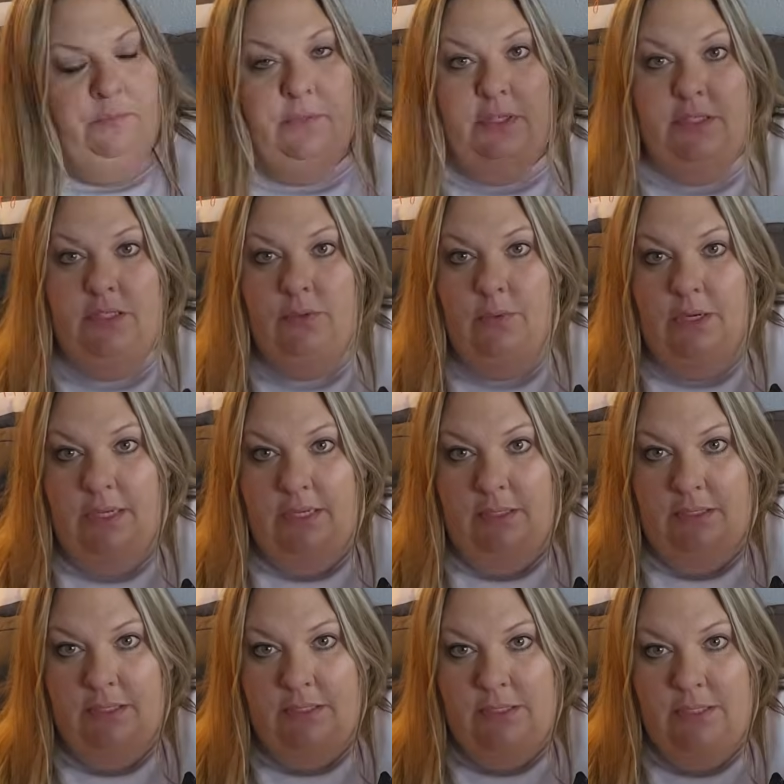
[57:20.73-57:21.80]
This is what I
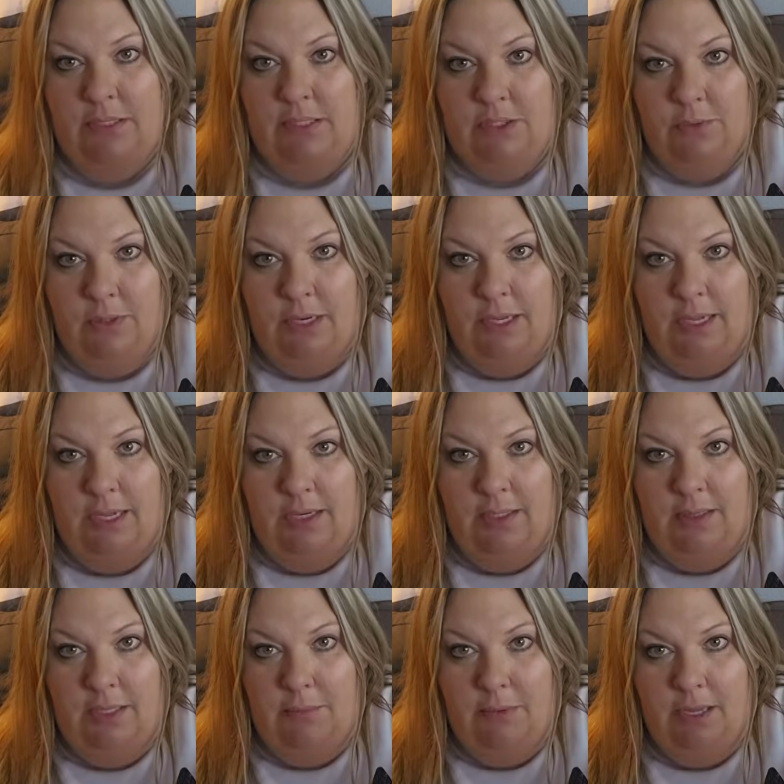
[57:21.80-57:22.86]
did to this one. I
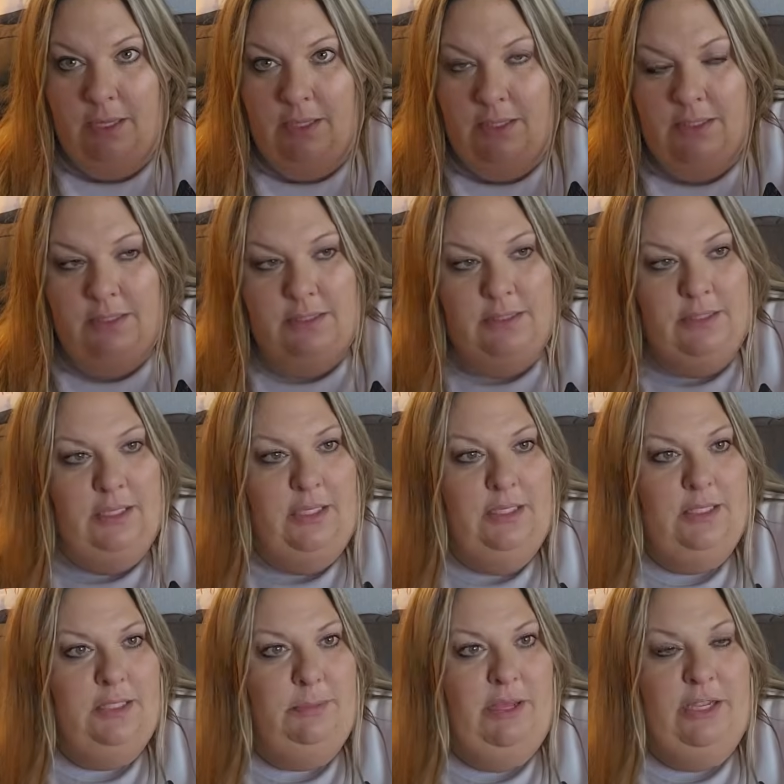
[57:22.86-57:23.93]
added like maggots
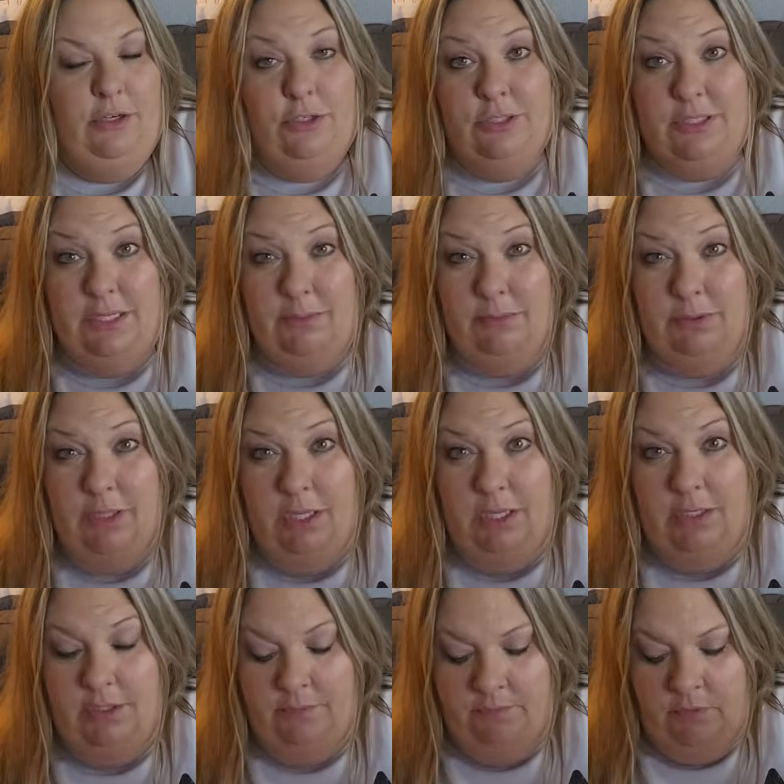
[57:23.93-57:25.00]
and spiders and
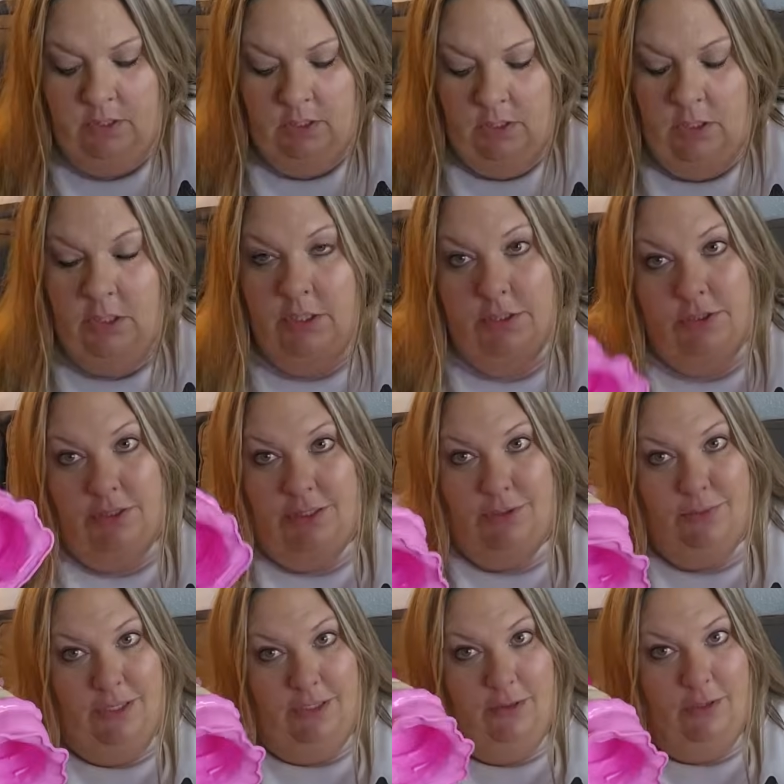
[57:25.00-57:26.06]
blood. So this is
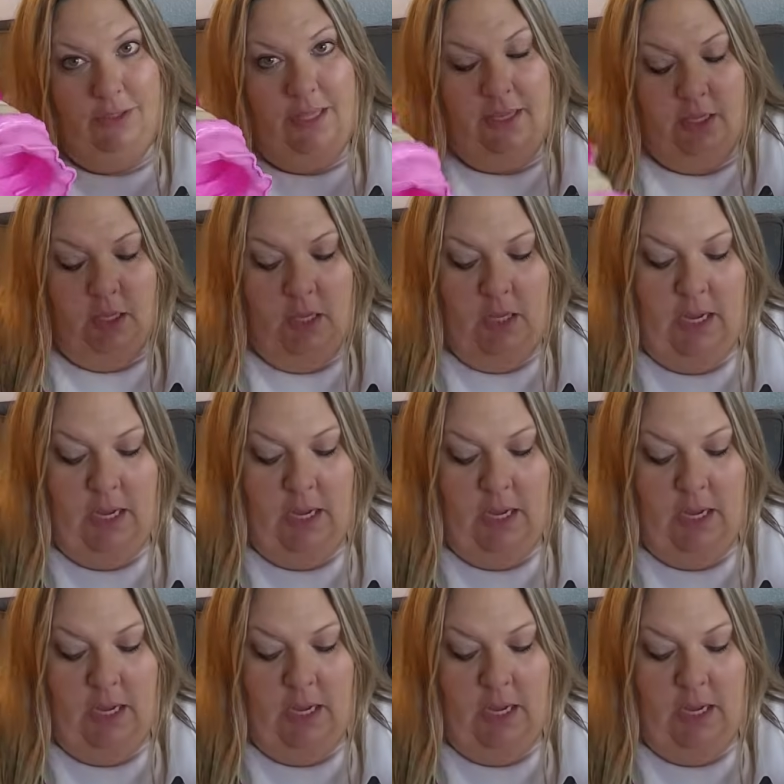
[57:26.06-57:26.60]
what it looked like.